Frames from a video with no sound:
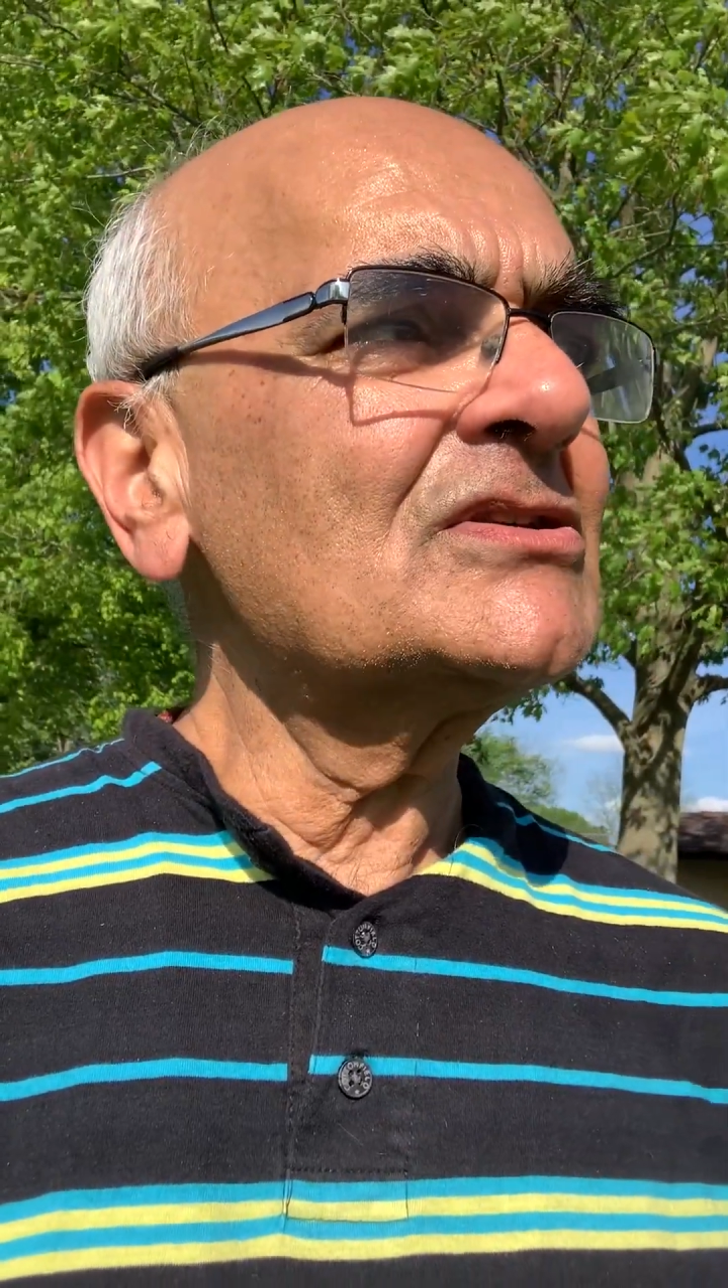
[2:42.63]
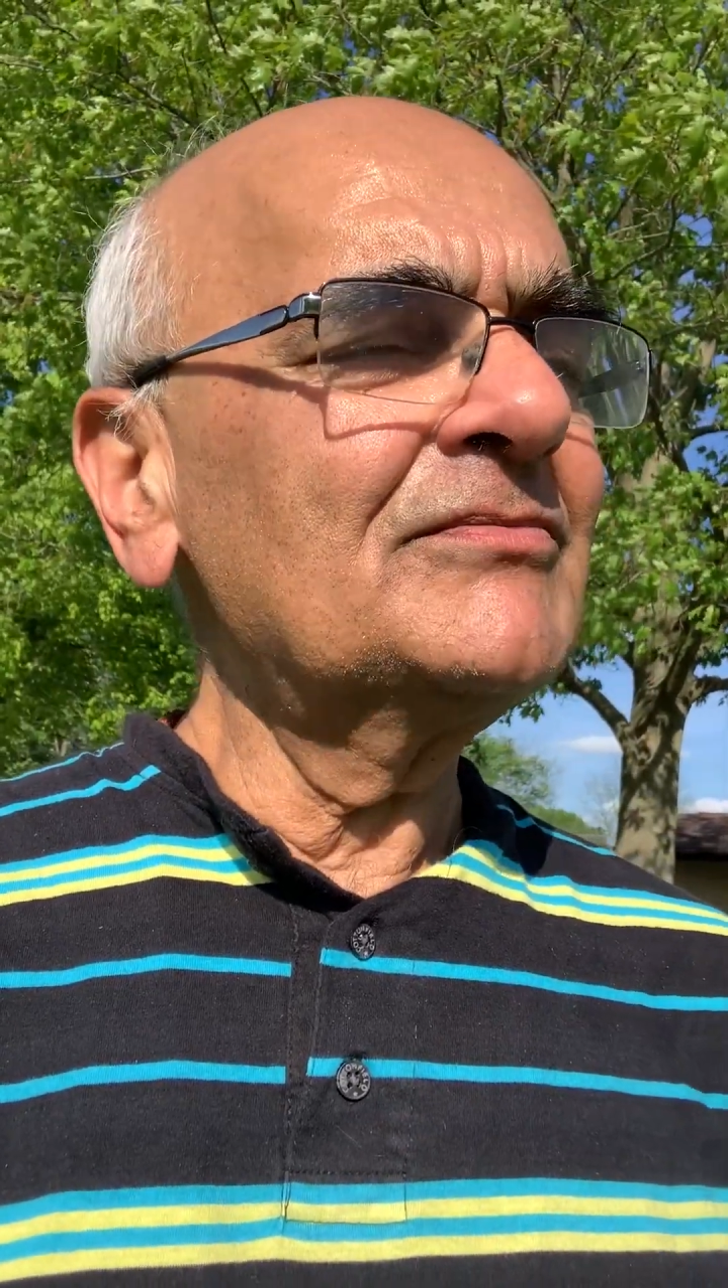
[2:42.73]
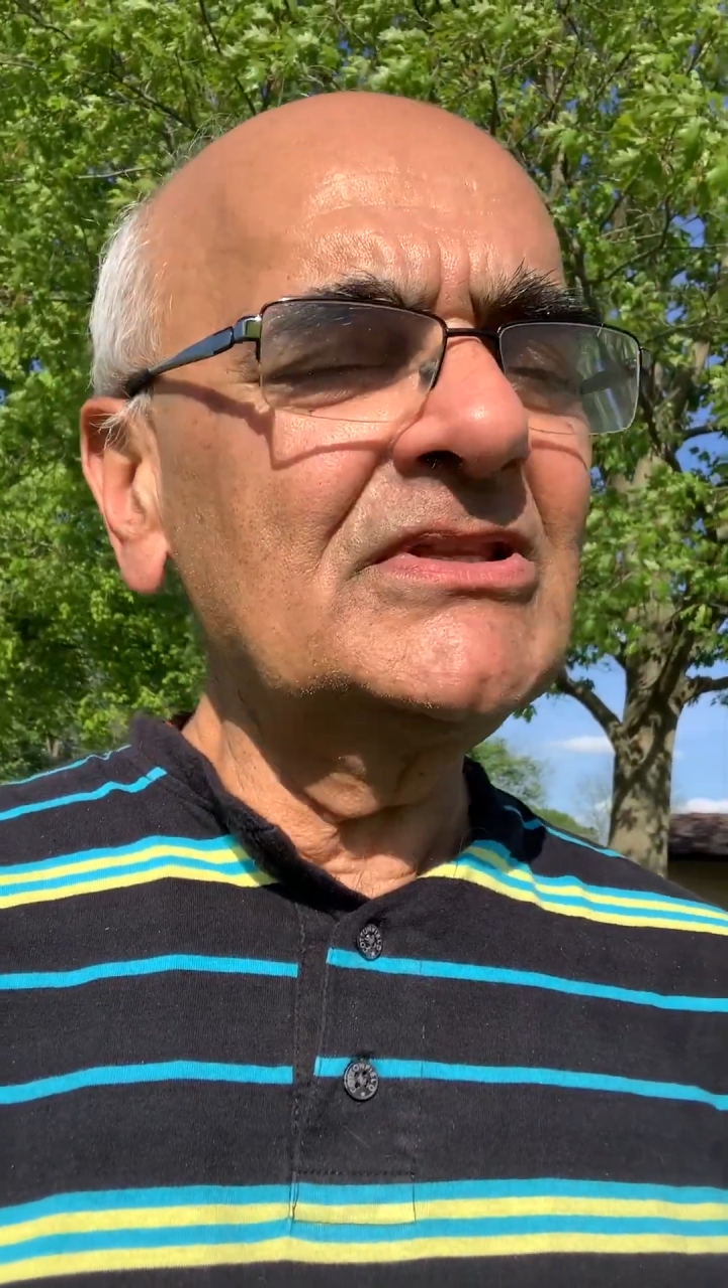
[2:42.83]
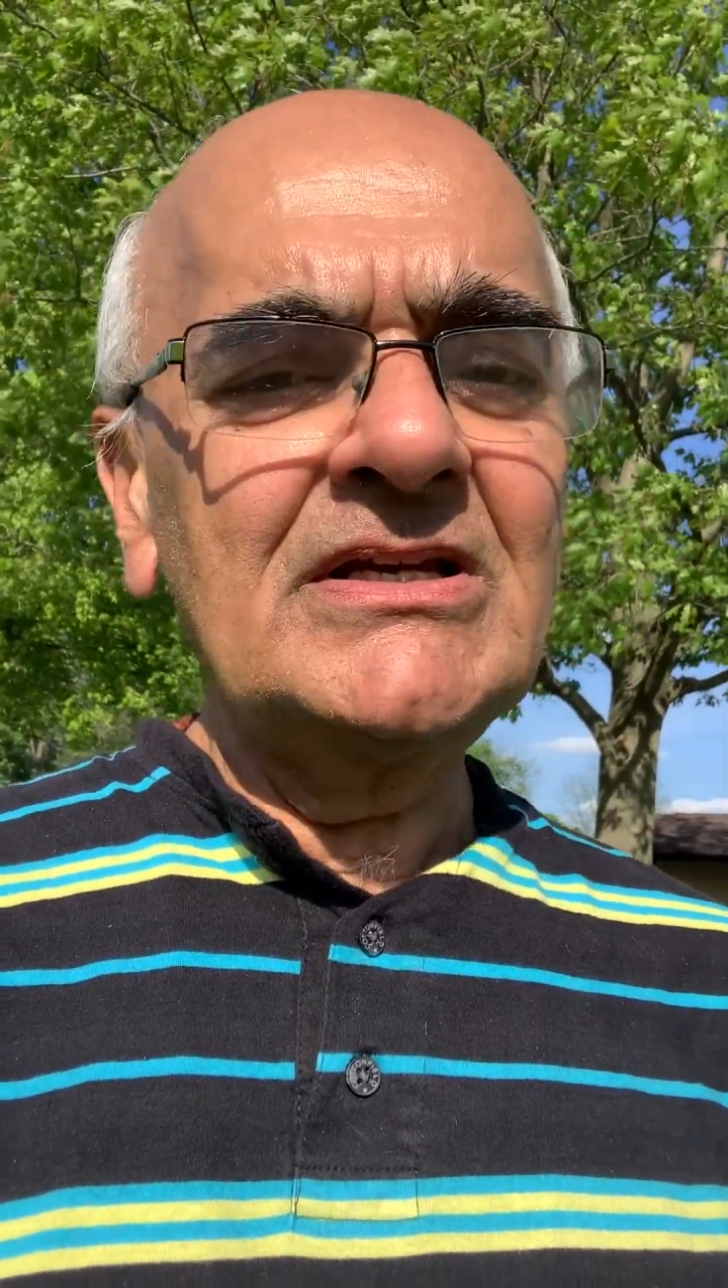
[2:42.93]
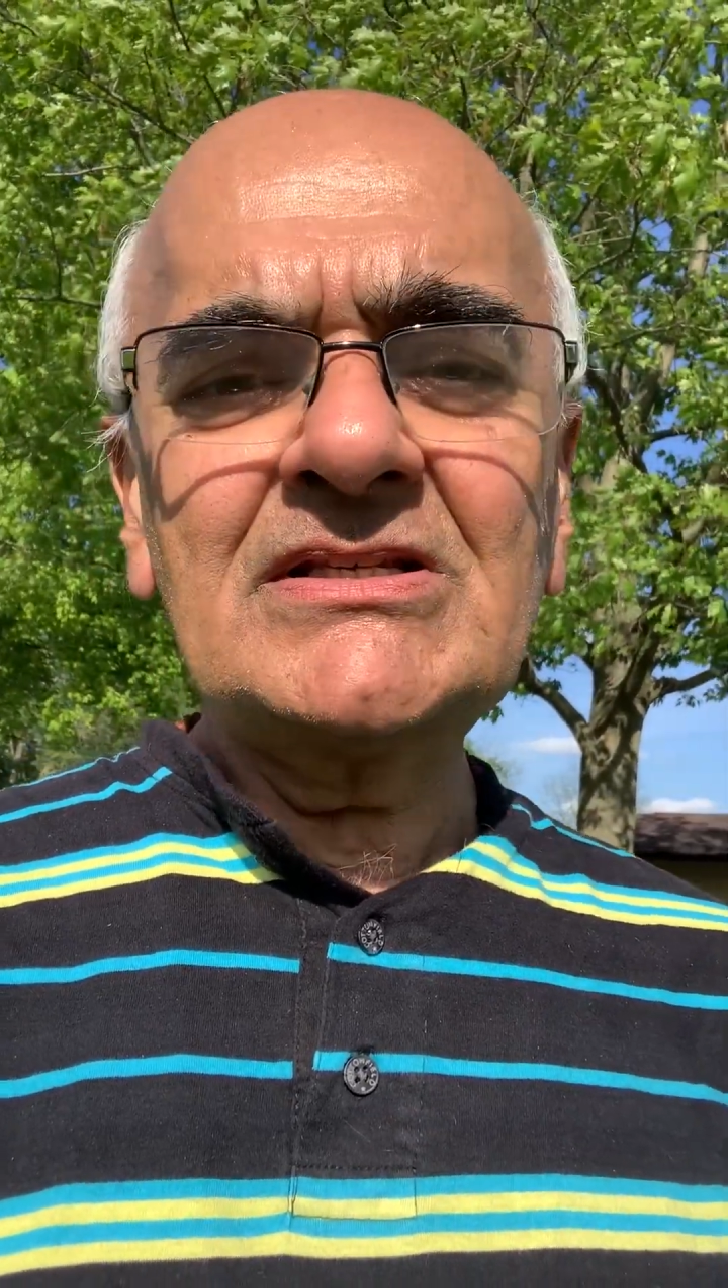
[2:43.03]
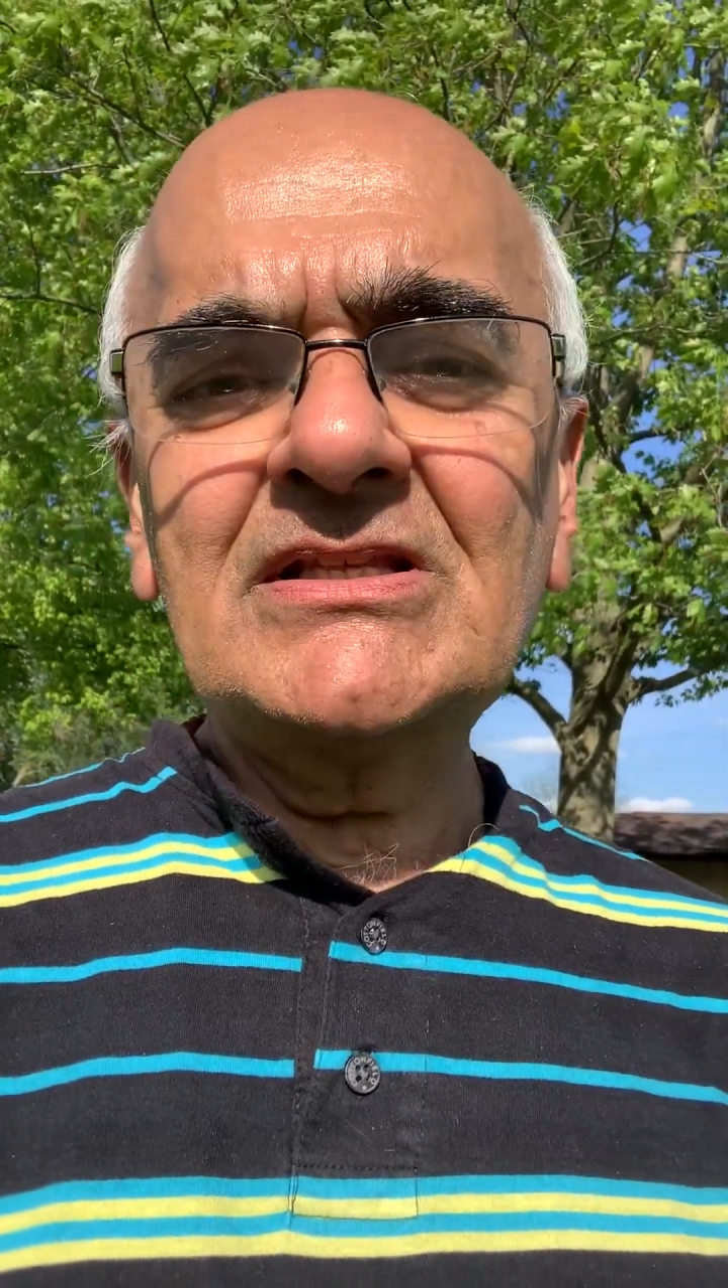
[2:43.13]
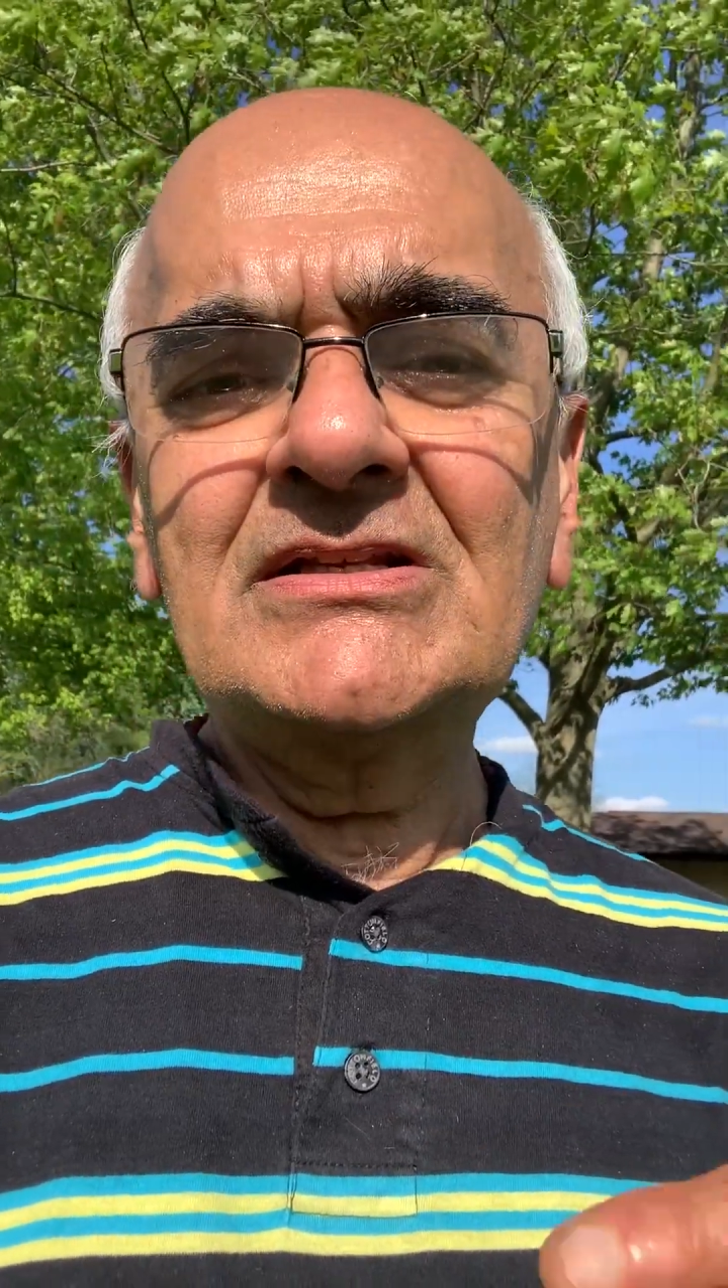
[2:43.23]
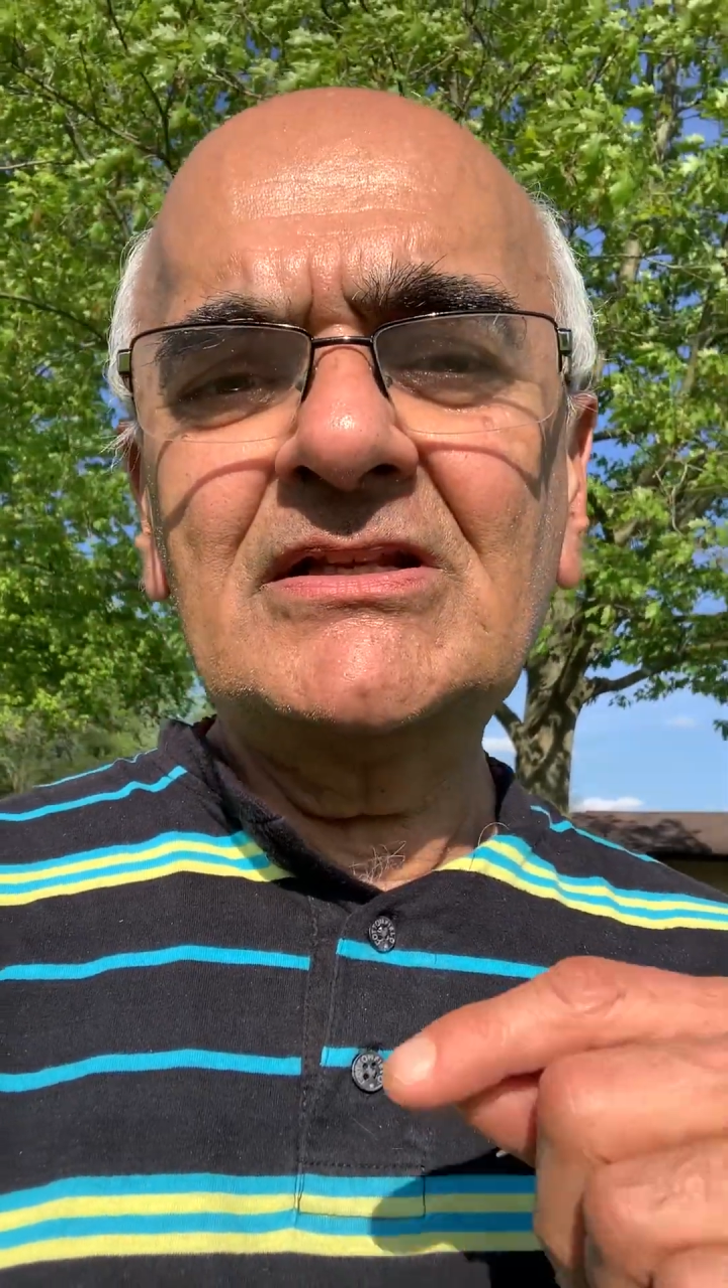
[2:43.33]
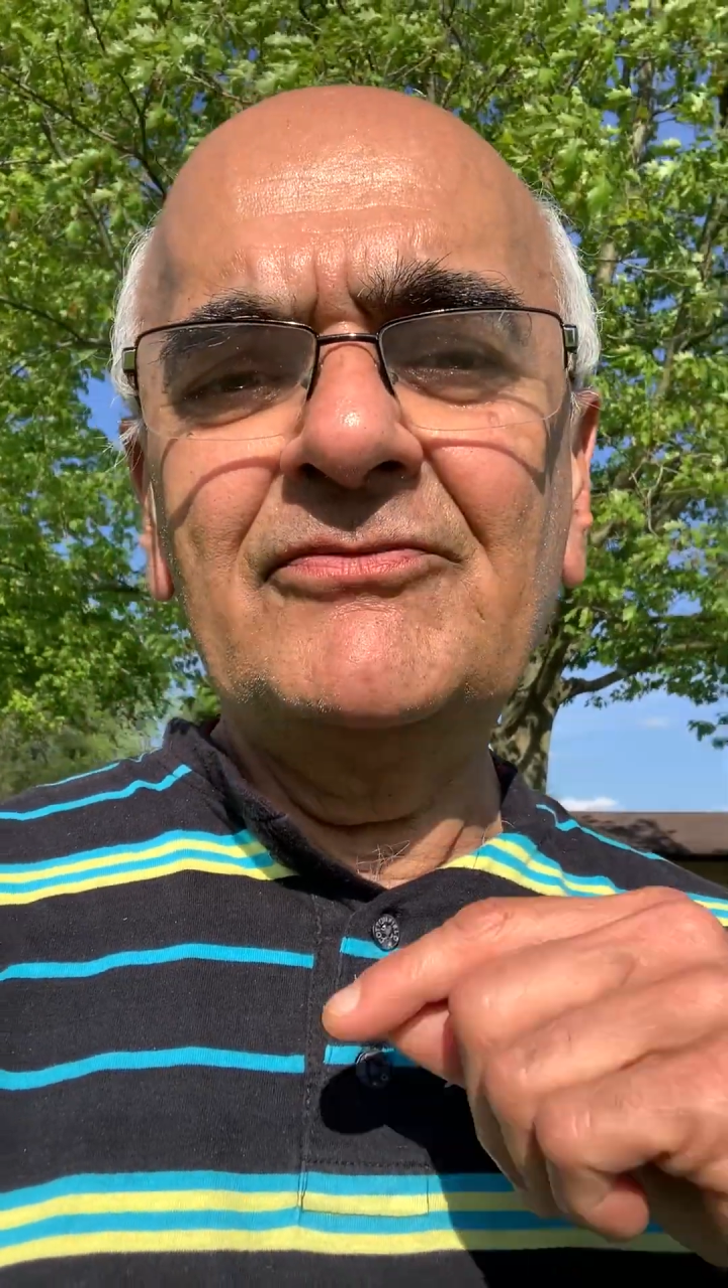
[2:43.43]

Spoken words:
of this, the